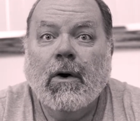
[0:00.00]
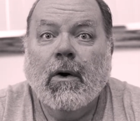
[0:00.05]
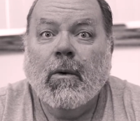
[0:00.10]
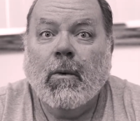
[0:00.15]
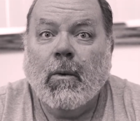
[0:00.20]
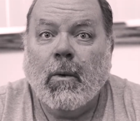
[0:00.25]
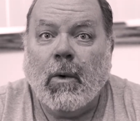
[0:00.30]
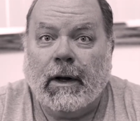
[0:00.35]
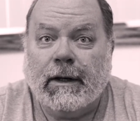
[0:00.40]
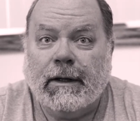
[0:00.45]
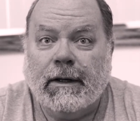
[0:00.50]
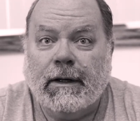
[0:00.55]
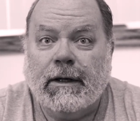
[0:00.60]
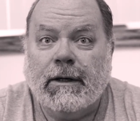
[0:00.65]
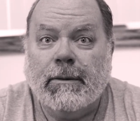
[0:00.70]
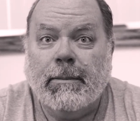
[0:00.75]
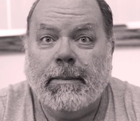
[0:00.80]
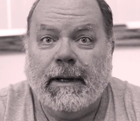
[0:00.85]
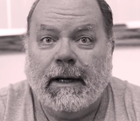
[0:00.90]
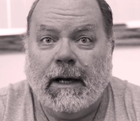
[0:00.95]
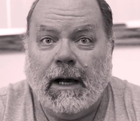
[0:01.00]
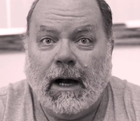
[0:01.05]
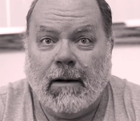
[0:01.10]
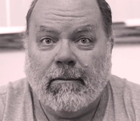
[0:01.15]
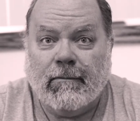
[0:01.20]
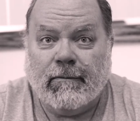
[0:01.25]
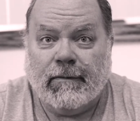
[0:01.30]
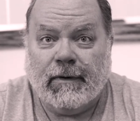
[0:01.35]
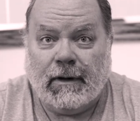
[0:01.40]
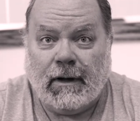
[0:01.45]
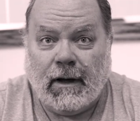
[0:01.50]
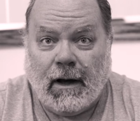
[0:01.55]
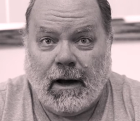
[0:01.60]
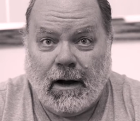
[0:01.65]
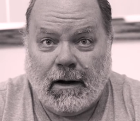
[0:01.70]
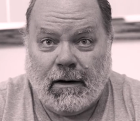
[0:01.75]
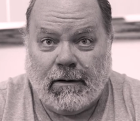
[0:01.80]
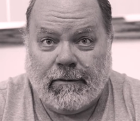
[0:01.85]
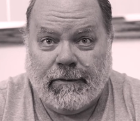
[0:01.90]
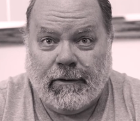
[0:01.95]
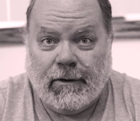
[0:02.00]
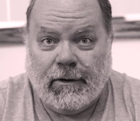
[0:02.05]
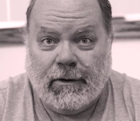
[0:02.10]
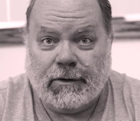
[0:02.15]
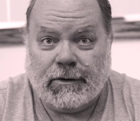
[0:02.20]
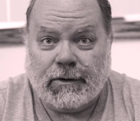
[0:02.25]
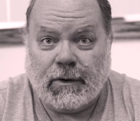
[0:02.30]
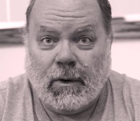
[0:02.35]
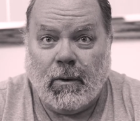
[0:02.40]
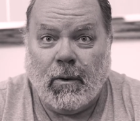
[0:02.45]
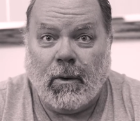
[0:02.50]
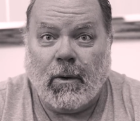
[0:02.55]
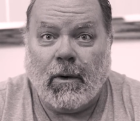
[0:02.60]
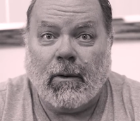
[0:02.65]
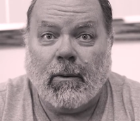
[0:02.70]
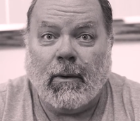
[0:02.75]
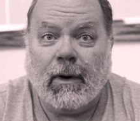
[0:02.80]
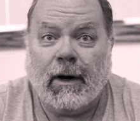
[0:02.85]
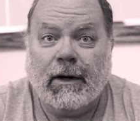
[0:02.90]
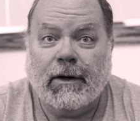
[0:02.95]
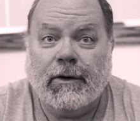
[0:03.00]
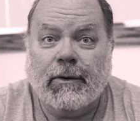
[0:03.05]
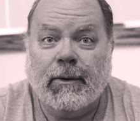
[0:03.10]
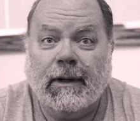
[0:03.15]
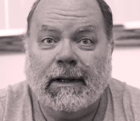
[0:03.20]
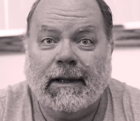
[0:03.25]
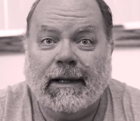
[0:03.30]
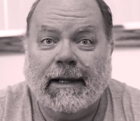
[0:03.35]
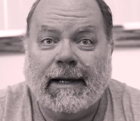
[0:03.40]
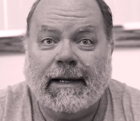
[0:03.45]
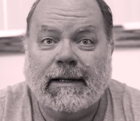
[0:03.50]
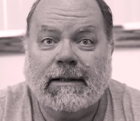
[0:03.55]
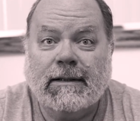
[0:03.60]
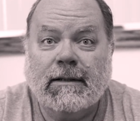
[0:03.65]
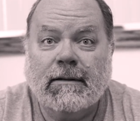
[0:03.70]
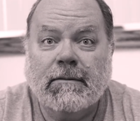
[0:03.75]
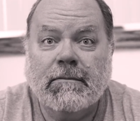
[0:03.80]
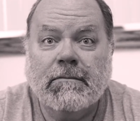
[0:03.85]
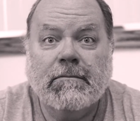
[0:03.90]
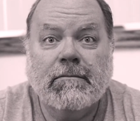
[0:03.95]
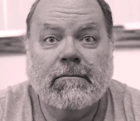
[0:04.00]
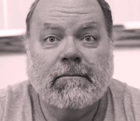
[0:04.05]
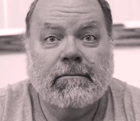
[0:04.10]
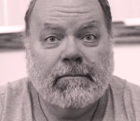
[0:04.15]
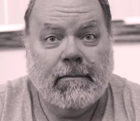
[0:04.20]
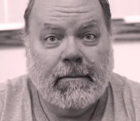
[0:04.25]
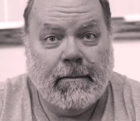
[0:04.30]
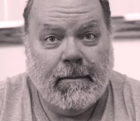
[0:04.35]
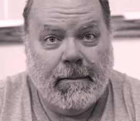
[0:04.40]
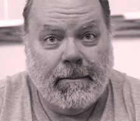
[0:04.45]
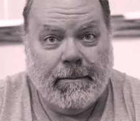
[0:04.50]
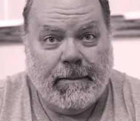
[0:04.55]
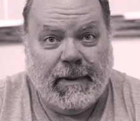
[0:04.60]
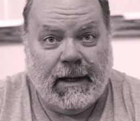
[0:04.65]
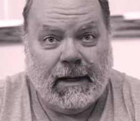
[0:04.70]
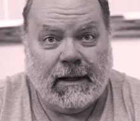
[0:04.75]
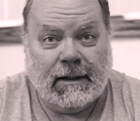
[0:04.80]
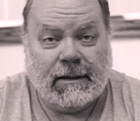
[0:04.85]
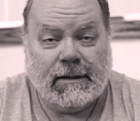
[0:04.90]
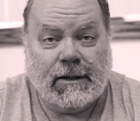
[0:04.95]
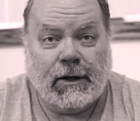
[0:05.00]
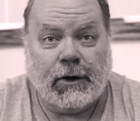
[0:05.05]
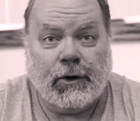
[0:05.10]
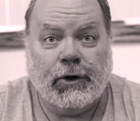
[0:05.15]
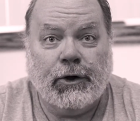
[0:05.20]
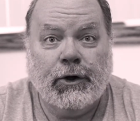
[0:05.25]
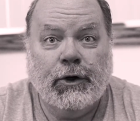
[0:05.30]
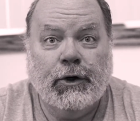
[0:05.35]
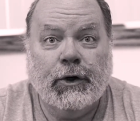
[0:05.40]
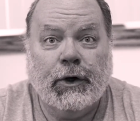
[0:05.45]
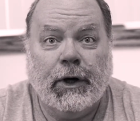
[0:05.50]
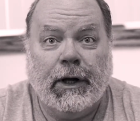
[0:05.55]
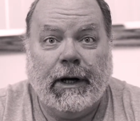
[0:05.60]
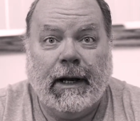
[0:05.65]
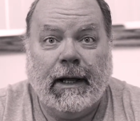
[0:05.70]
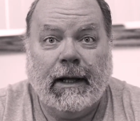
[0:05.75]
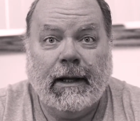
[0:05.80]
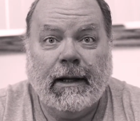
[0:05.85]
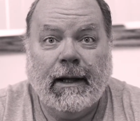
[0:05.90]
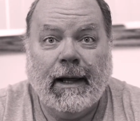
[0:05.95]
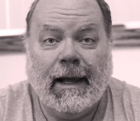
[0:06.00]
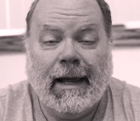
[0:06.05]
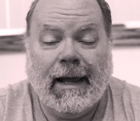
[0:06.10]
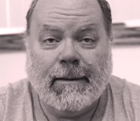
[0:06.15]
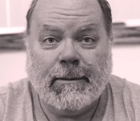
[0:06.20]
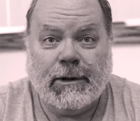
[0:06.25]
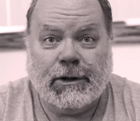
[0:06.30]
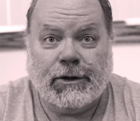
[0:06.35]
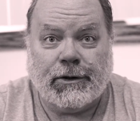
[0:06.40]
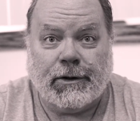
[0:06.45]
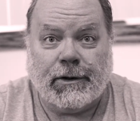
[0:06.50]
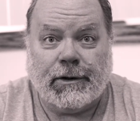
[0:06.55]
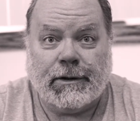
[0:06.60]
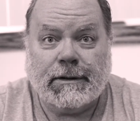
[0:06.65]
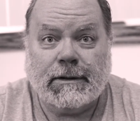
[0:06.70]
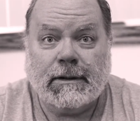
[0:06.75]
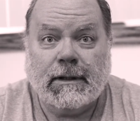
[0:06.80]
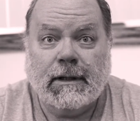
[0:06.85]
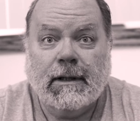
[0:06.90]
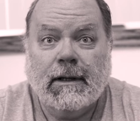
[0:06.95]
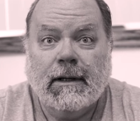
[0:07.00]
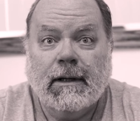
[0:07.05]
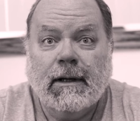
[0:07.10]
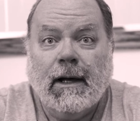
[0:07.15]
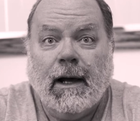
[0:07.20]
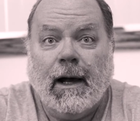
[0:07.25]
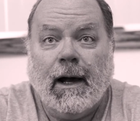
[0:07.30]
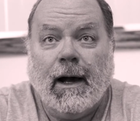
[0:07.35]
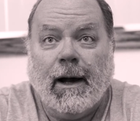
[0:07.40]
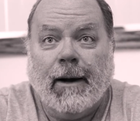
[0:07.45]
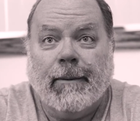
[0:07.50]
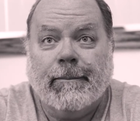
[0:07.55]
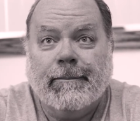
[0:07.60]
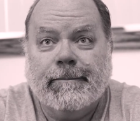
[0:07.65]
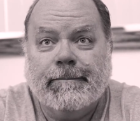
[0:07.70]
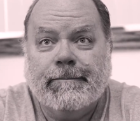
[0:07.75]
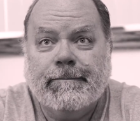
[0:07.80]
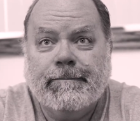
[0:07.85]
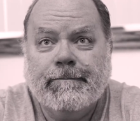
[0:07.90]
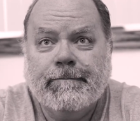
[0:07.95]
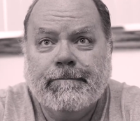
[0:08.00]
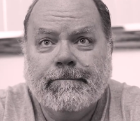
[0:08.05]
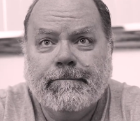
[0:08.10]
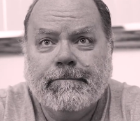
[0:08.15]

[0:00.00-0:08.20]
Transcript: wanted to become photographers or wanted to at least be considered good amateurs. Um,